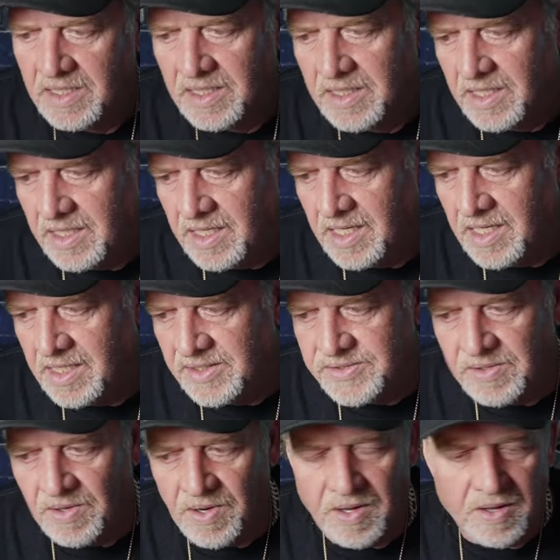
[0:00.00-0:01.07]
And it's
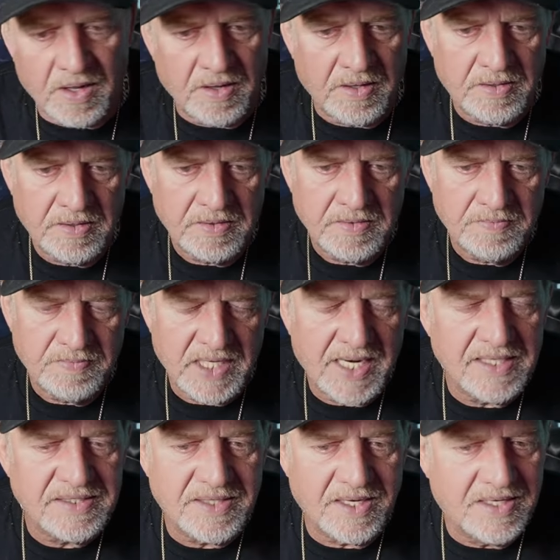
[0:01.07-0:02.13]
all
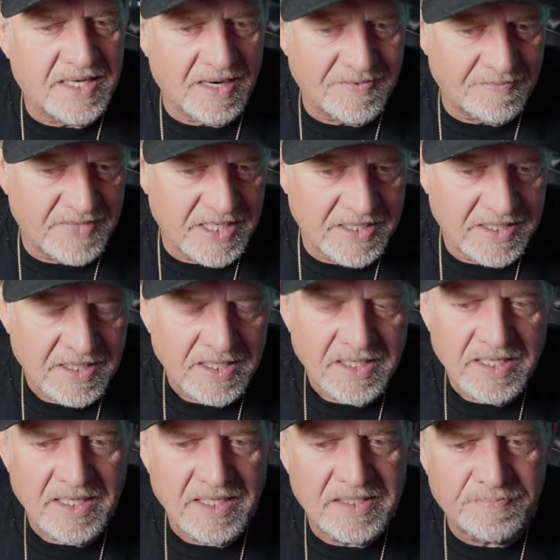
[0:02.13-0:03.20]
because our government
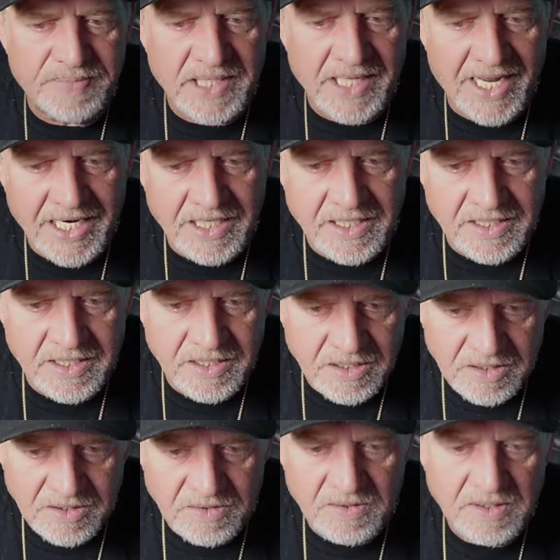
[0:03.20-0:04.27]
is playing
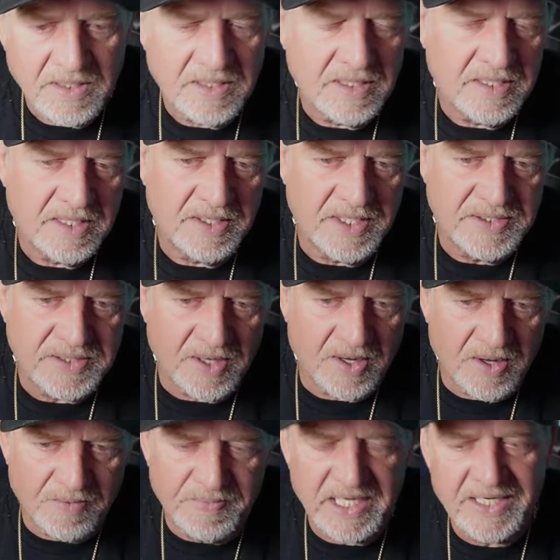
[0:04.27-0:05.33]
you. It's
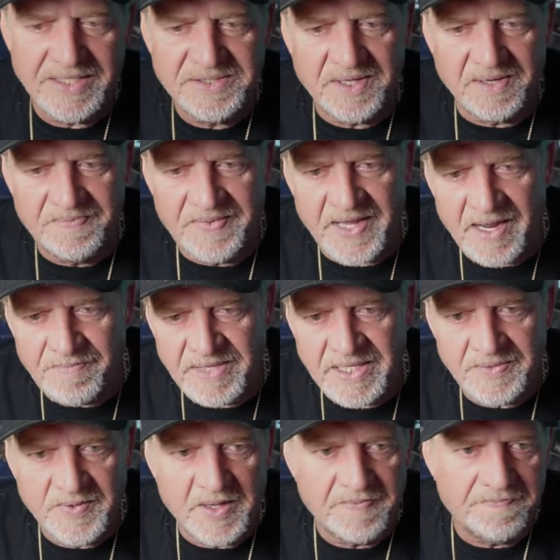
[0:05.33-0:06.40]
all because of them
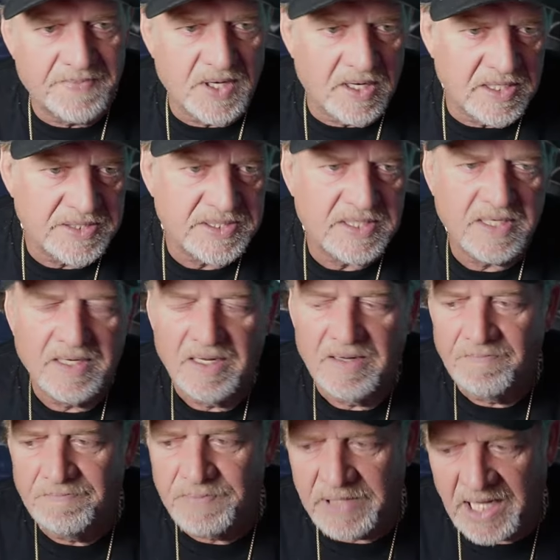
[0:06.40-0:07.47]
in the first
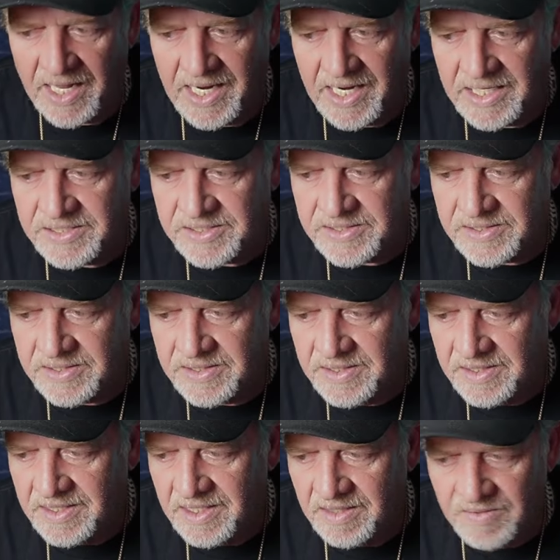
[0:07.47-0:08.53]
place.
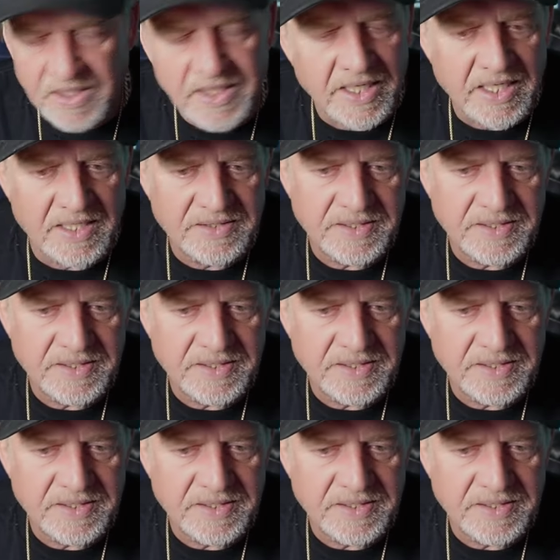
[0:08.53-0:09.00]
It really is.